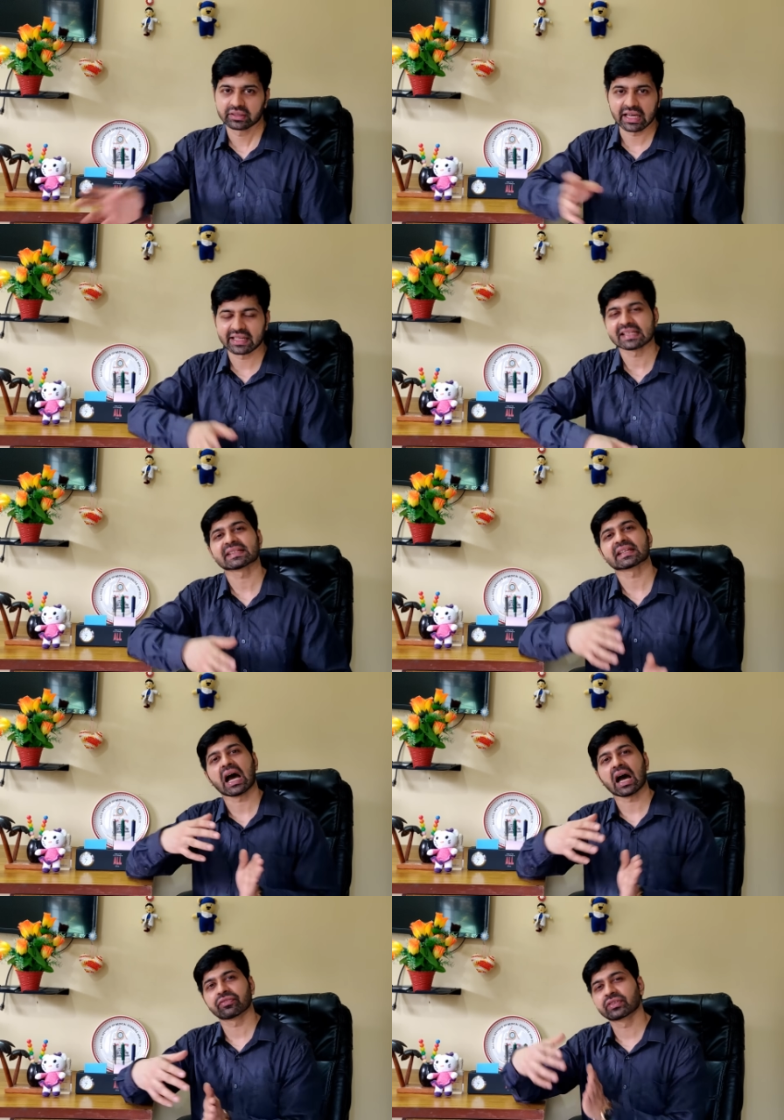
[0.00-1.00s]
That is,
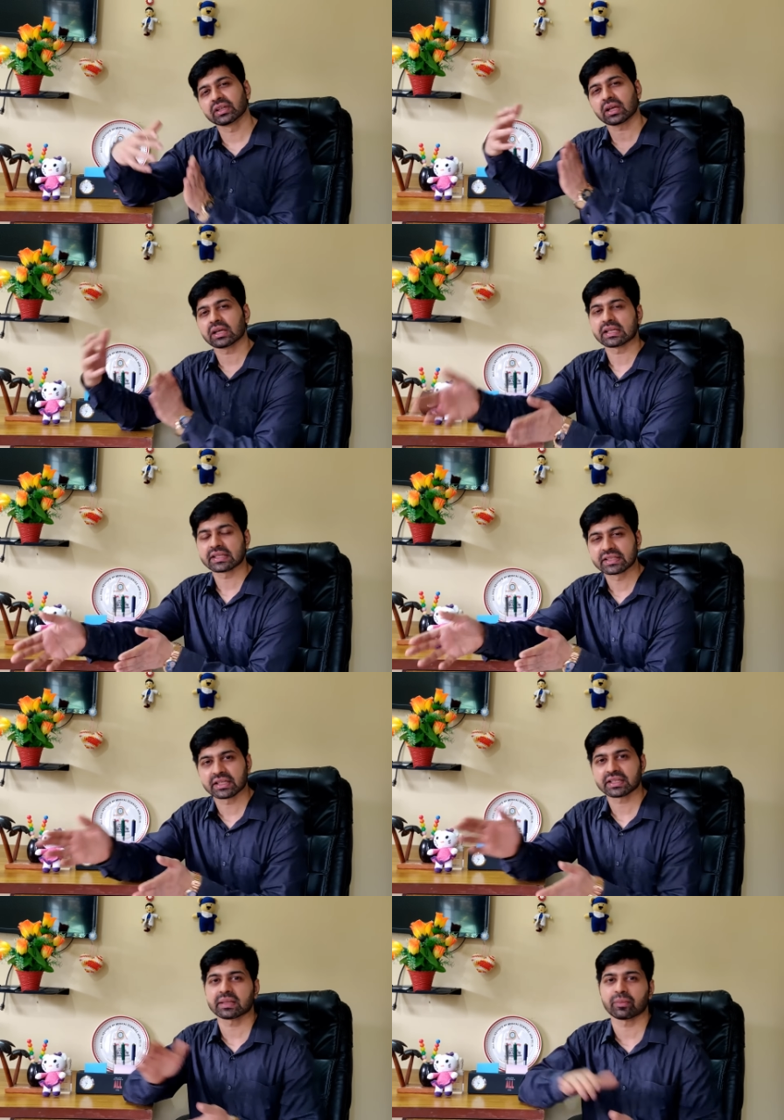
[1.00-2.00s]
after a
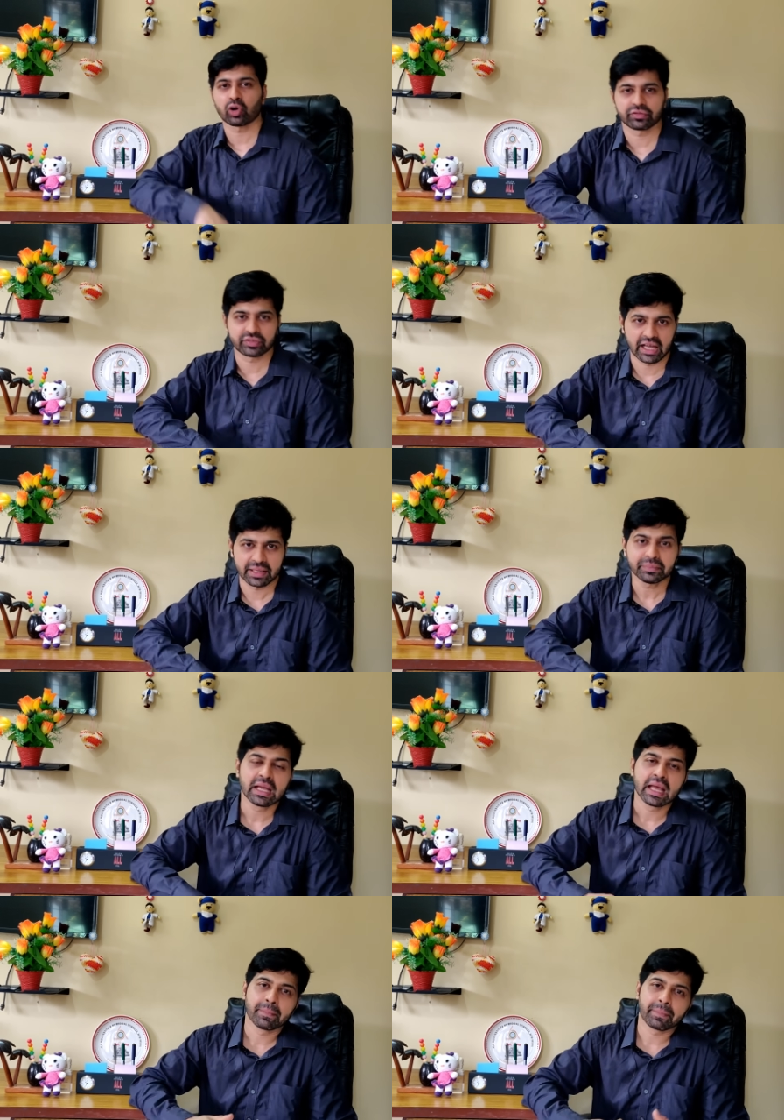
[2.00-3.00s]
certain amount of time,
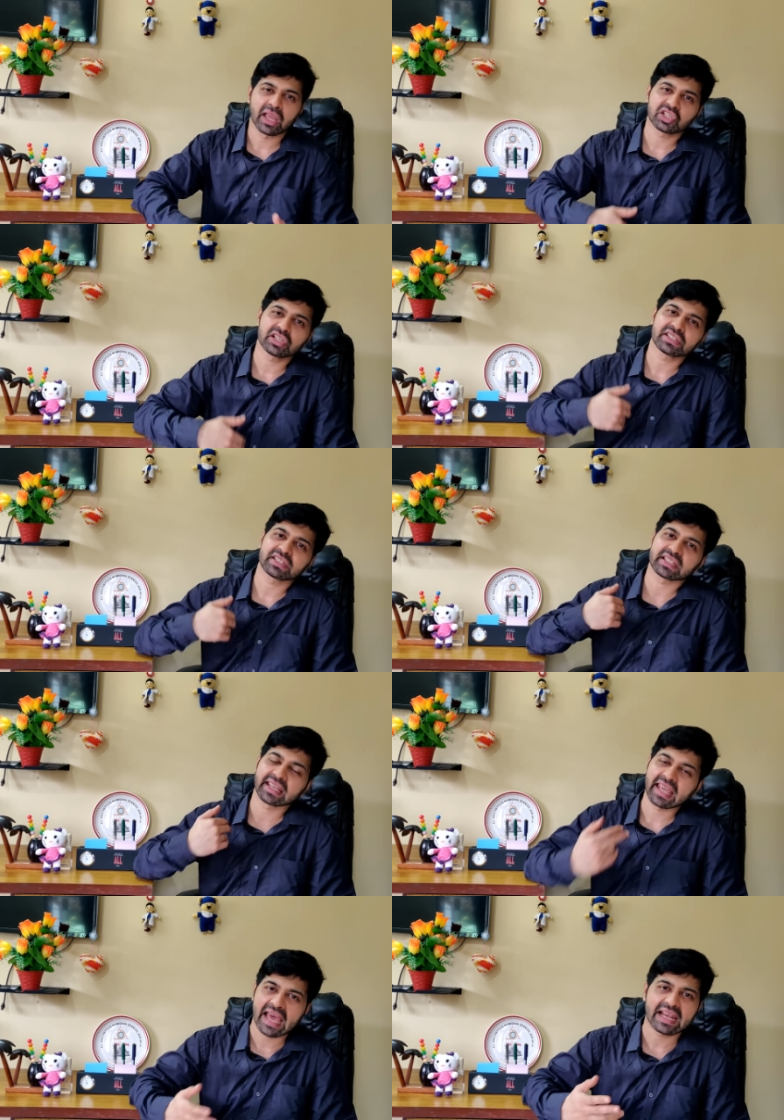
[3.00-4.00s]
patients
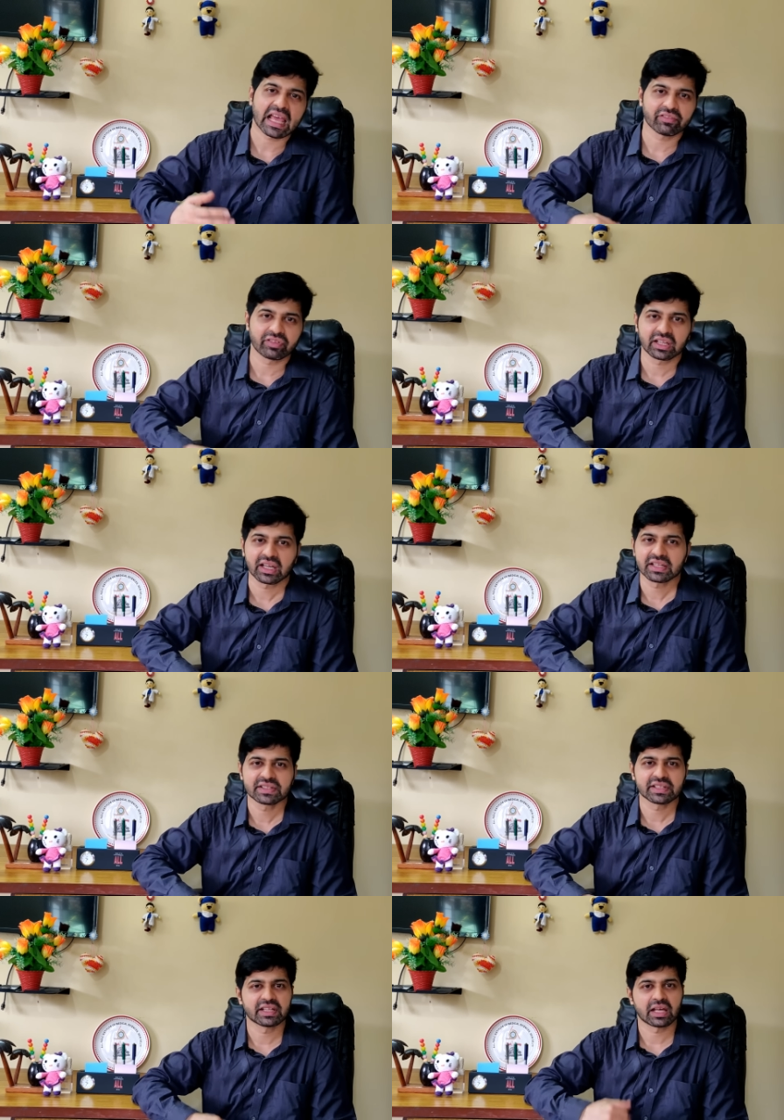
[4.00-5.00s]
can have
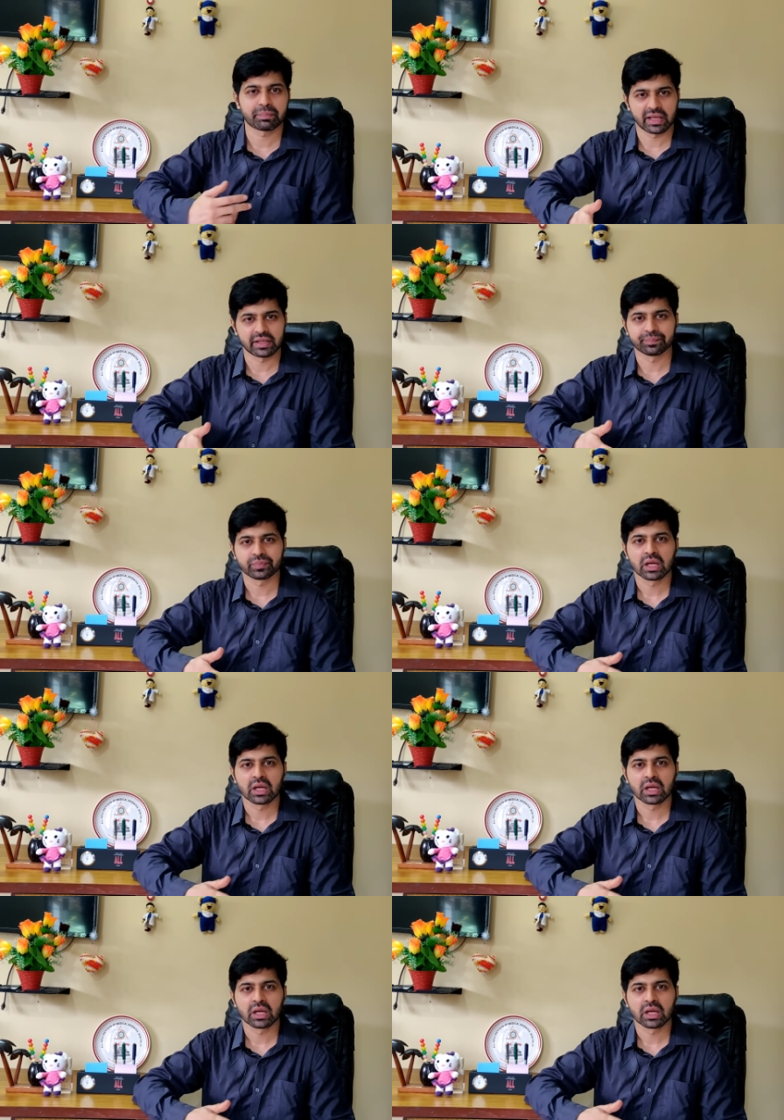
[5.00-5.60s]
recurrence in their pain.